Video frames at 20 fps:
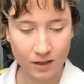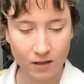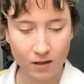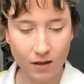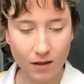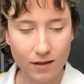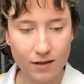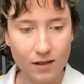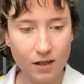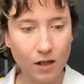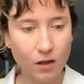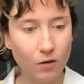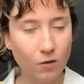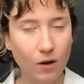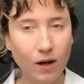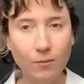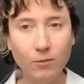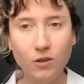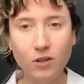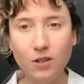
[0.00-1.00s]
So
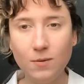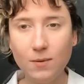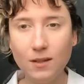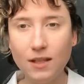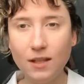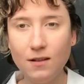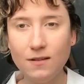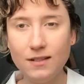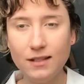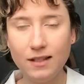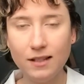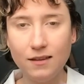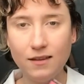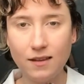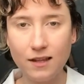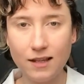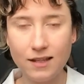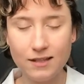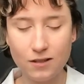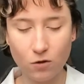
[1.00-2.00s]
I'm going to be using
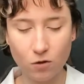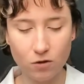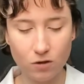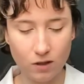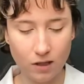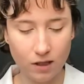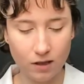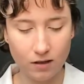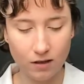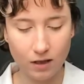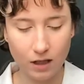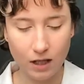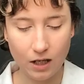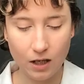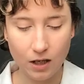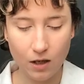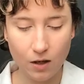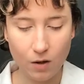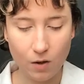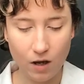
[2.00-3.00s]
this colour,
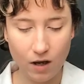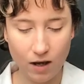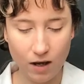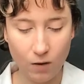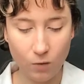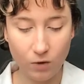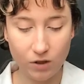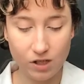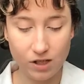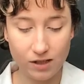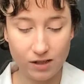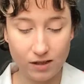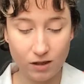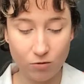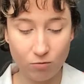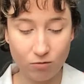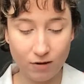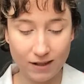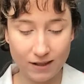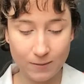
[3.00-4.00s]
which is the
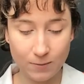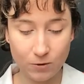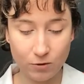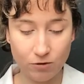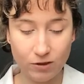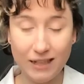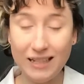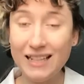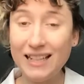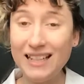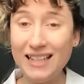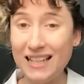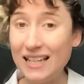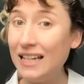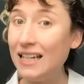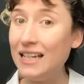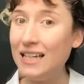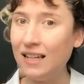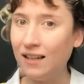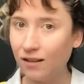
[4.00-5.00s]

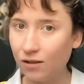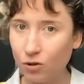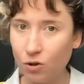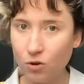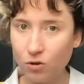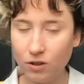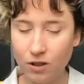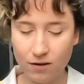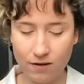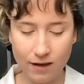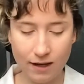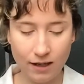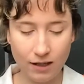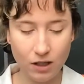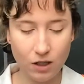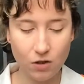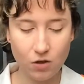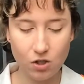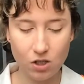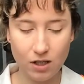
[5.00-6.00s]
raspberry colour that I
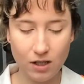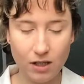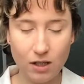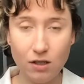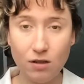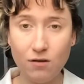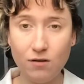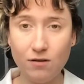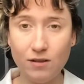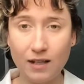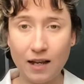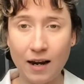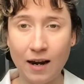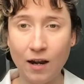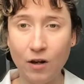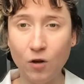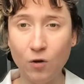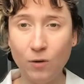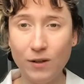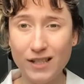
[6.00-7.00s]
usually use, and I
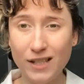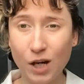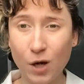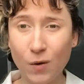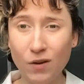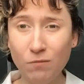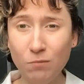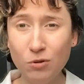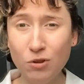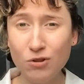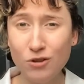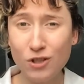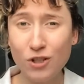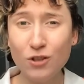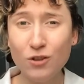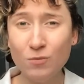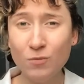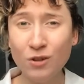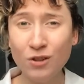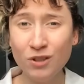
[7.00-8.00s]
always go, I put too
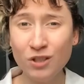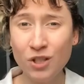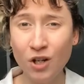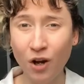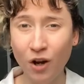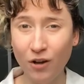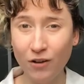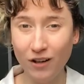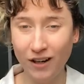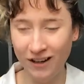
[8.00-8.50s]
much on.